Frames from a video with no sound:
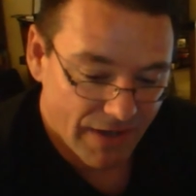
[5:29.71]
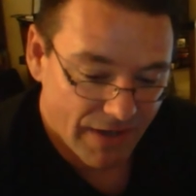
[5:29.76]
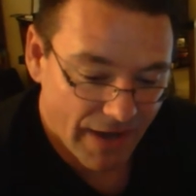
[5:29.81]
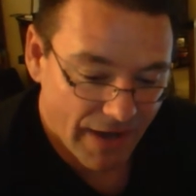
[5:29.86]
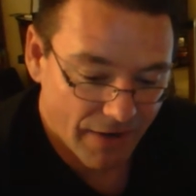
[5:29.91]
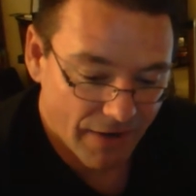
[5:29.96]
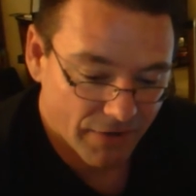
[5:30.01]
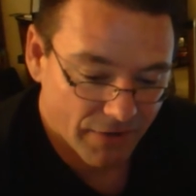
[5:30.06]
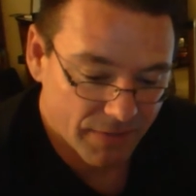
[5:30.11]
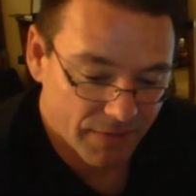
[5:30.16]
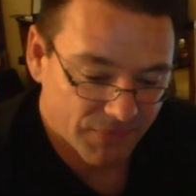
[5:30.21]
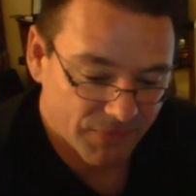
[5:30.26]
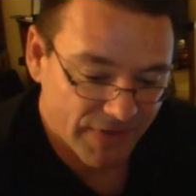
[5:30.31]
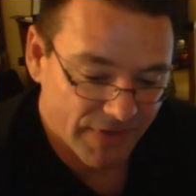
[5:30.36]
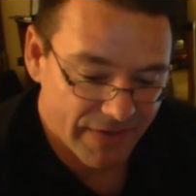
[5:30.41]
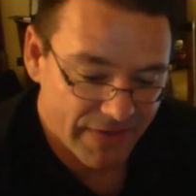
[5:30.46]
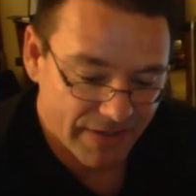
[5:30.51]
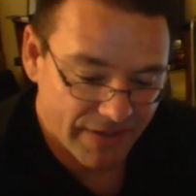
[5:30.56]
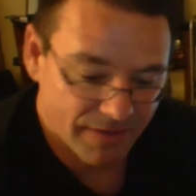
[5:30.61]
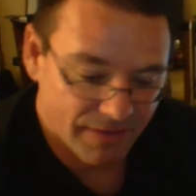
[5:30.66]
I heard him say
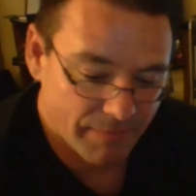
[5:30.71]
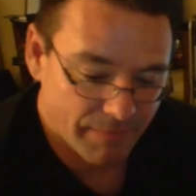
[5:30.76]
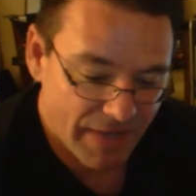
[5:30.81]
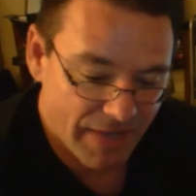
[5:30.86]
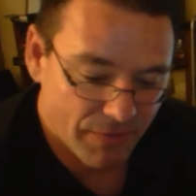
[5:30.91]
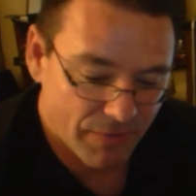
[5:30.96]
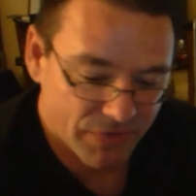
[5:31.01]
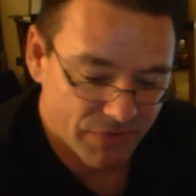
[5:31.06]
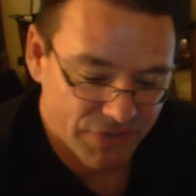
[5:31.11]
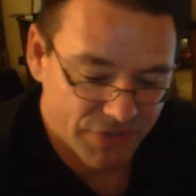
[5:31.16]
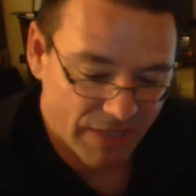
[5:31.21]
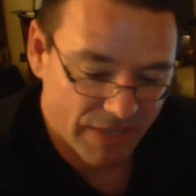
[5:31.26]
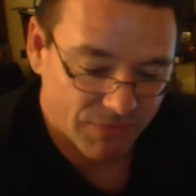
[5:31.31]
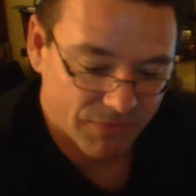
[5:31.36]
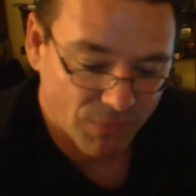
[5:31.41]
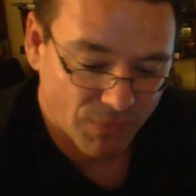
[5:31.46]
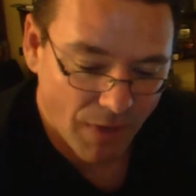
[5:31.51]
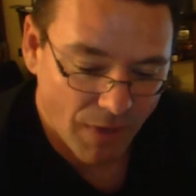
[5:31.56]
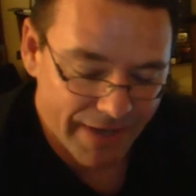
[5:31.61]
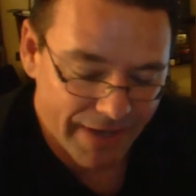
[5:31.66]
that in a debate with James
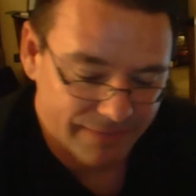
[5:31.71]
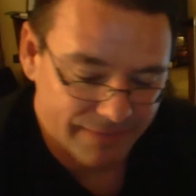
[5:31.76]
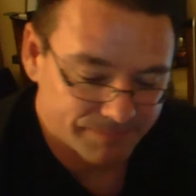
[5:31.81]
White.